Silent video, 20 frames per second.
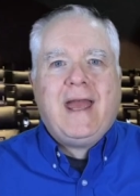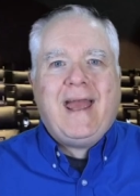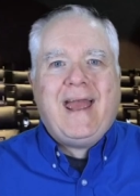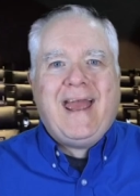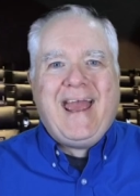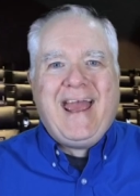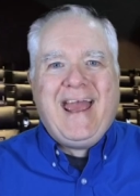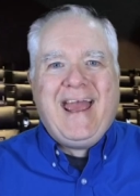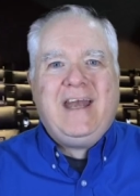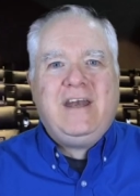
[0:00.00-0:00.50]

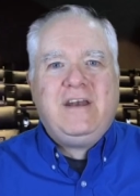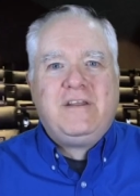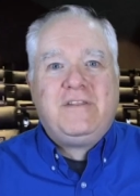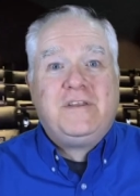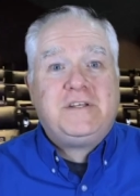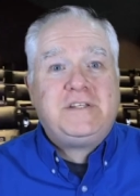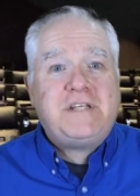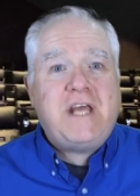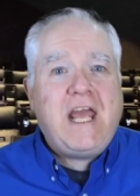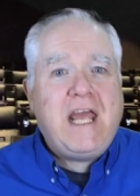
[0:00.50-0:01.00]
And
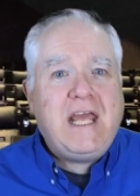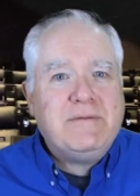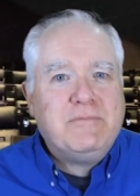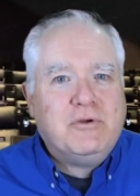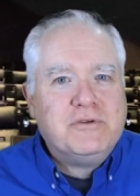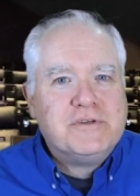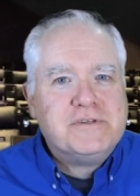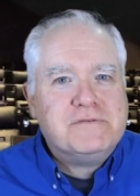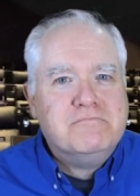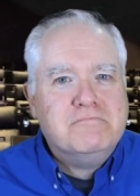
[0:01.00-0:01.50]
the
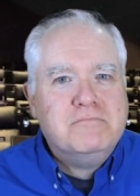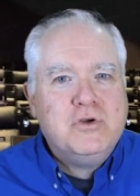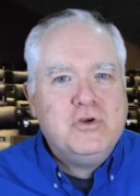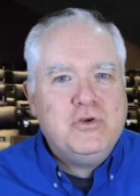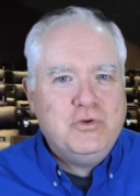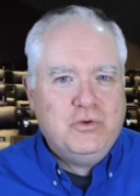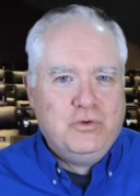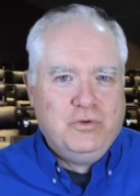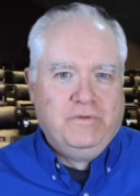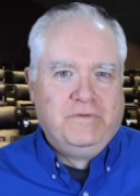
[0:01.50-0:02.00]
tables
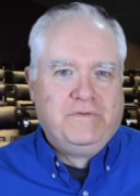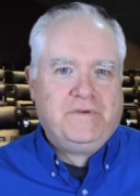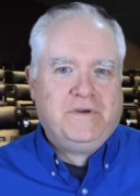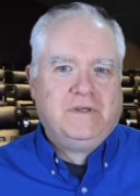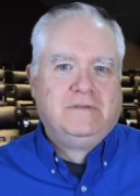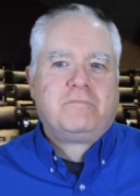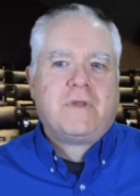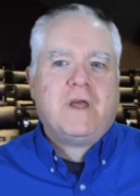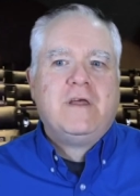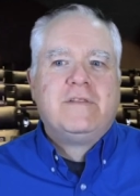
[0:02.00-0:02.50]
move.
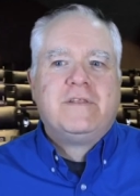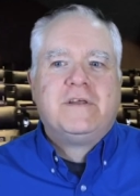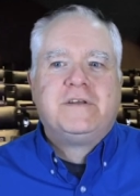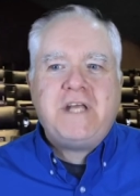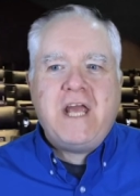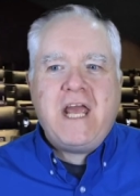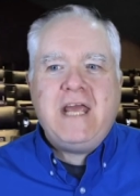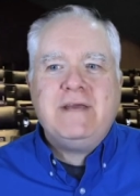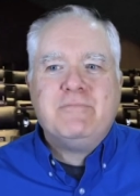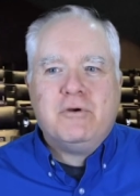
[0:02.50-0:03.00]
The
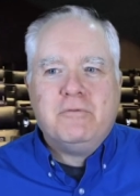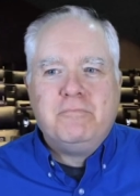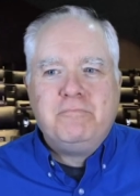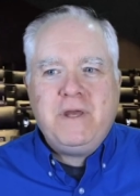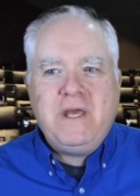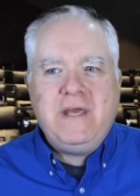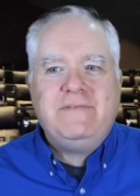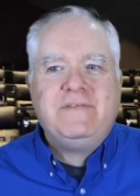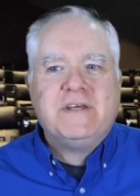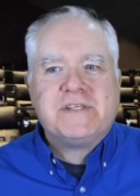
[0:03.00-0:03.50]
table
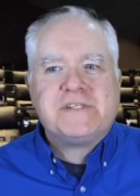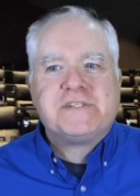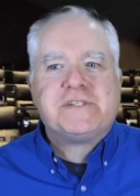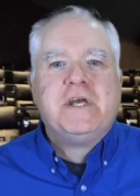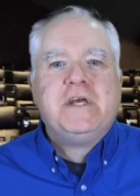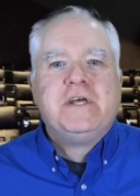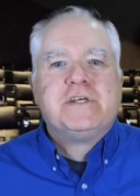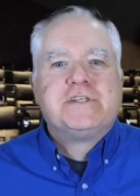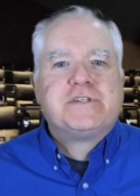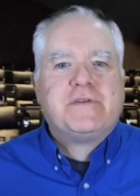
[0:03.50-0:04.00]
pivots
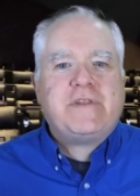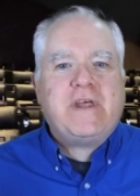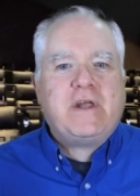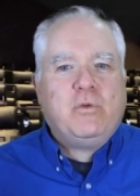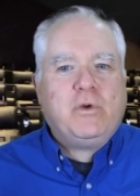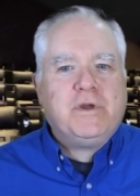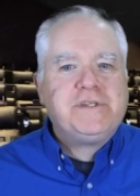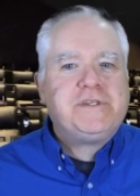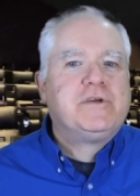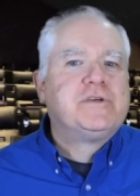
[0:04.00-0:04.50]
so that
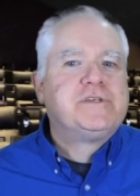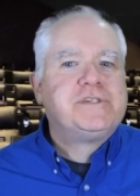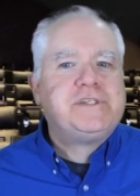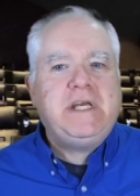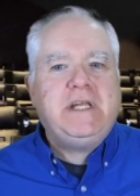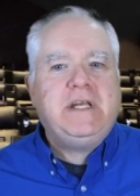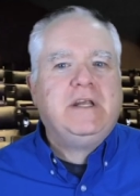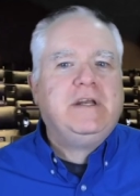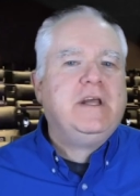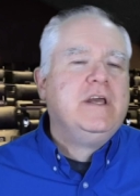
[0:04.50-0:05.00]
once you're
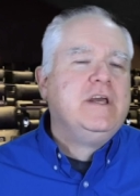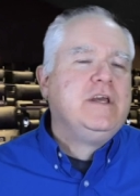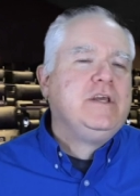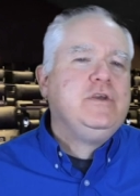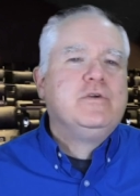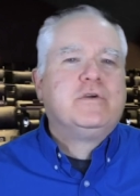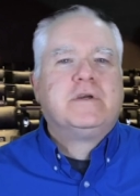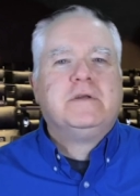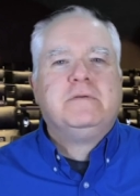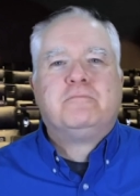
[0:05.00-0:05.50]
seated,
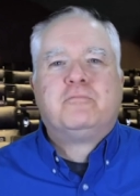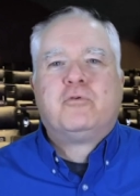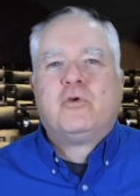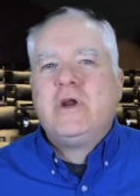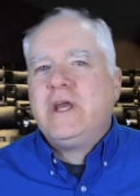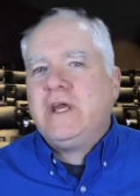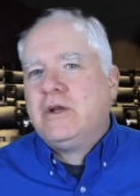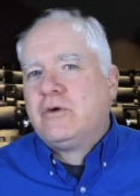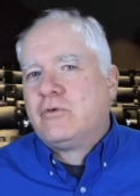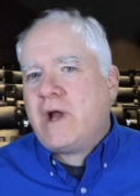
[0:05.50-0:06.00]
you can
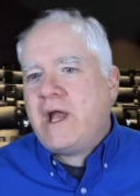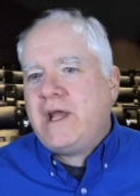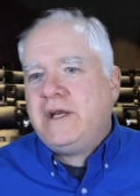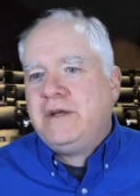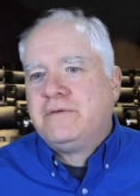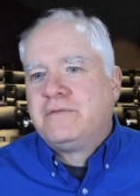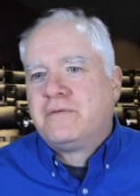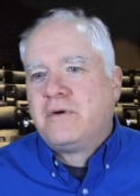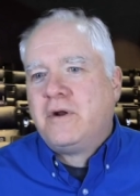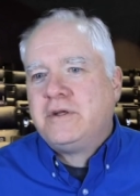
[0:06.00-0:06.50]
bring it right
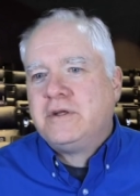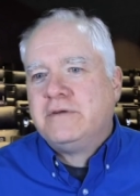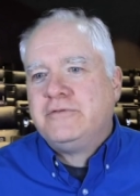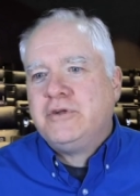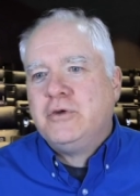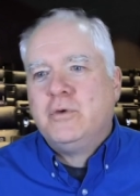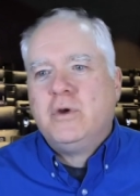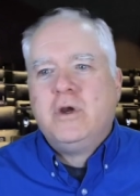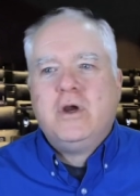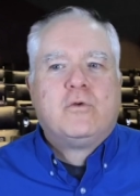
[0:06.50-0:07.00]
in front of
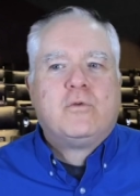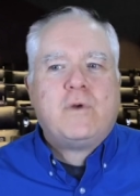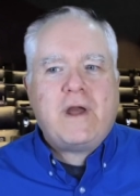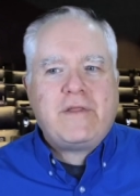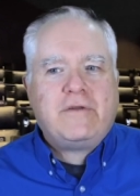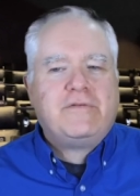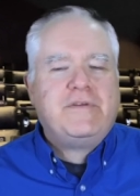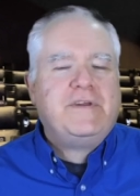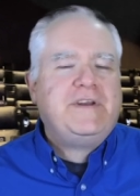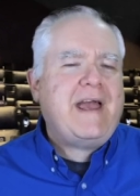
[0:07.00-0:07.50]
you,
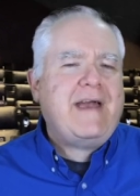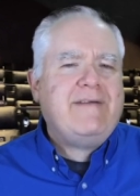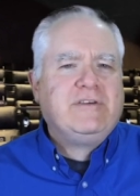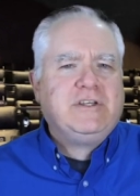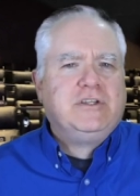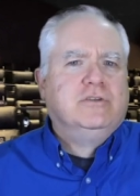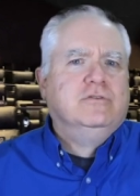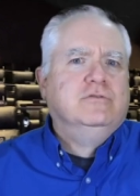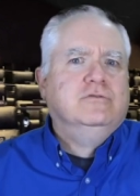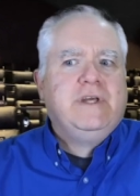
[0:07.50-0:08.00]
rather than having
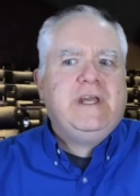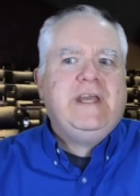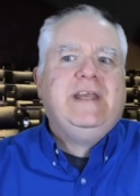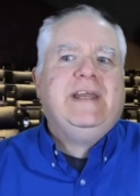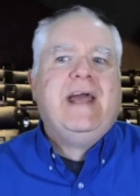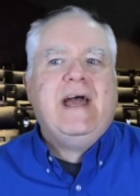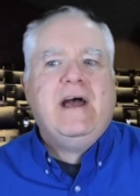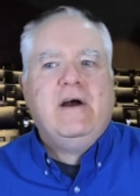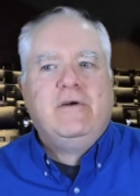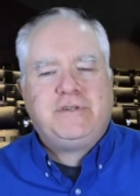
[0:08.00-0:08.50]
to lean
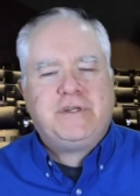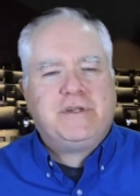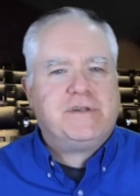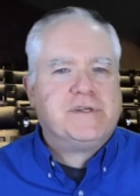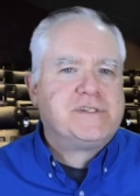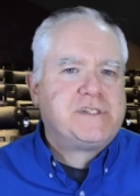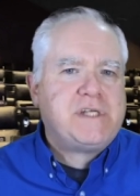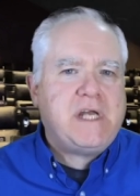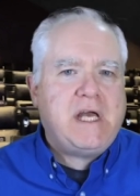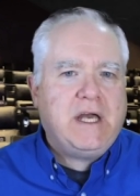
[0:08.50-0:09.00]
out to the
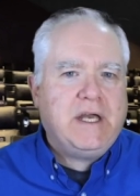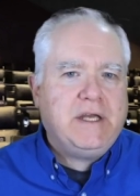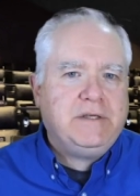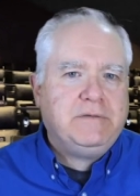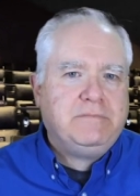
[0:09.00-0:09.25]
side.